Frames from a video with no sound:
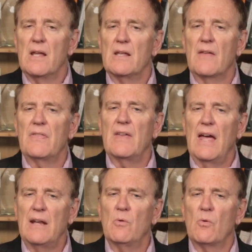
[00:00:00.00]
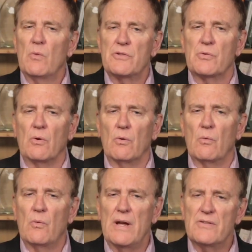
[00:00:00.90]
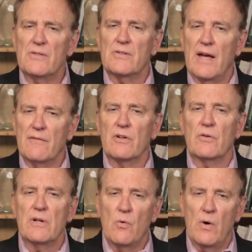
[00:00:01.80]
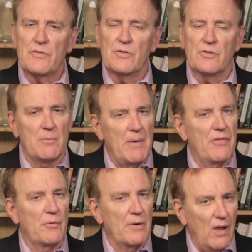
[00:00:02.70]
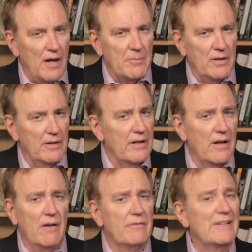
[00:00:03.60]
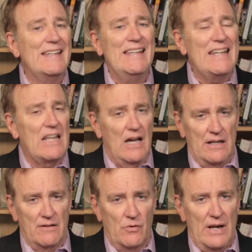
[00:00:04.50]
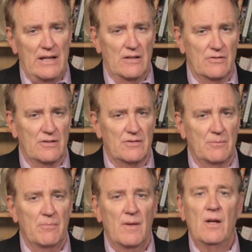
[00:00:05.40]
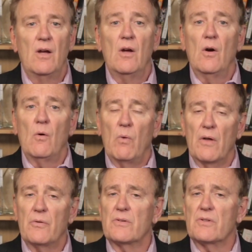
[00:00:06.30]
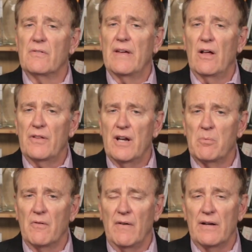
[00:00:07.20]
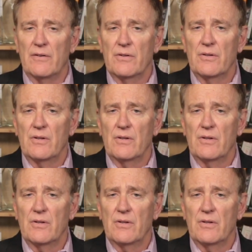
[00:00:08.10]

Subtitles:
Yet the annual ritual raises evergreen questions about the reliability of any kind of ranking system, whether it's of healthcare providers,